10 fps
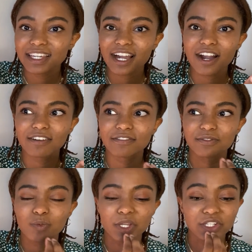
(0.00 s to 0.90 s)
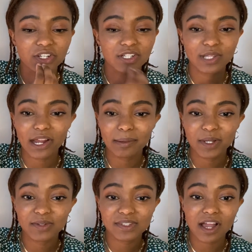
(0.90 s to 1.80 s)
of when your alarm
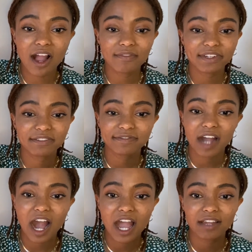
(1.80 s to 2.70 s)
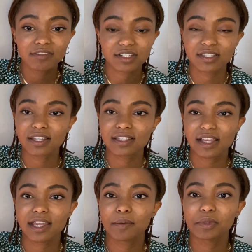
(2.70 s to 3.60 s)
goes off at 5 or 6 a.m.